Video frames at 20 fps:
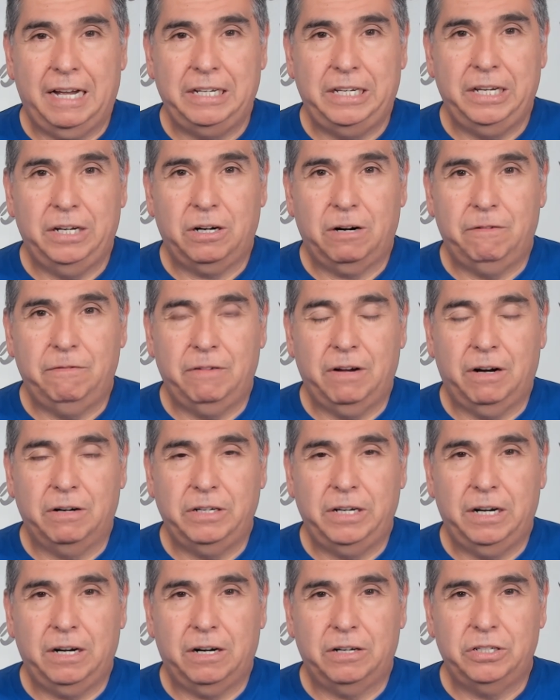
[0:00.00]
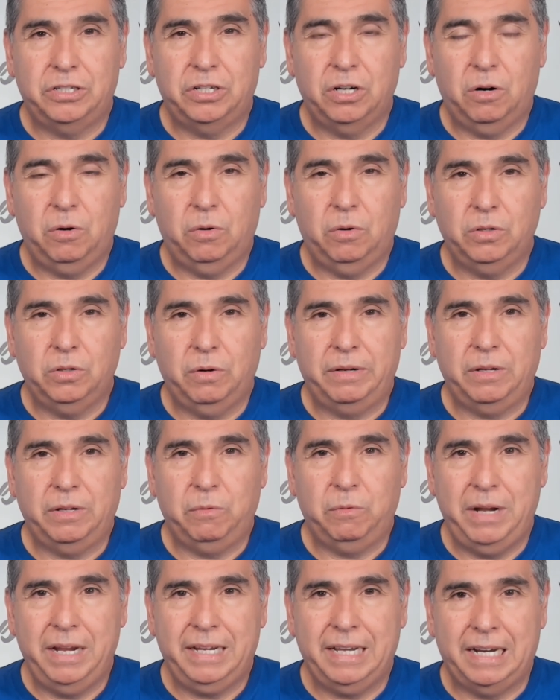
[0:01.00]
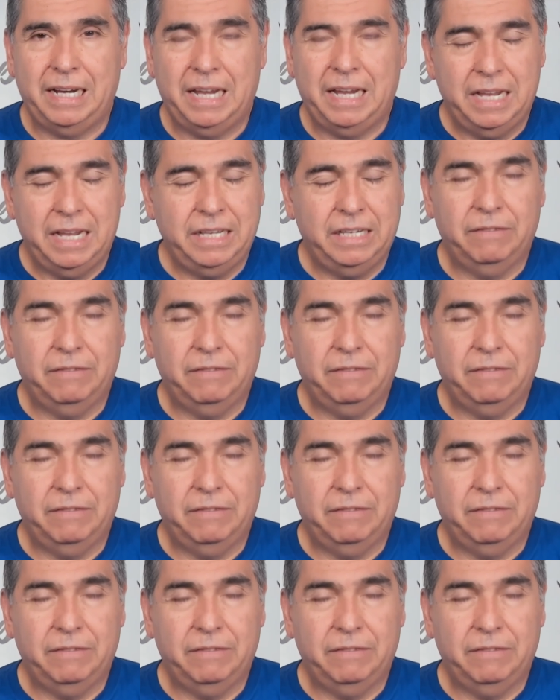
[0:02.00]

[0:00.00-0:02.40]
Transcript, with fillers: did our show during the week and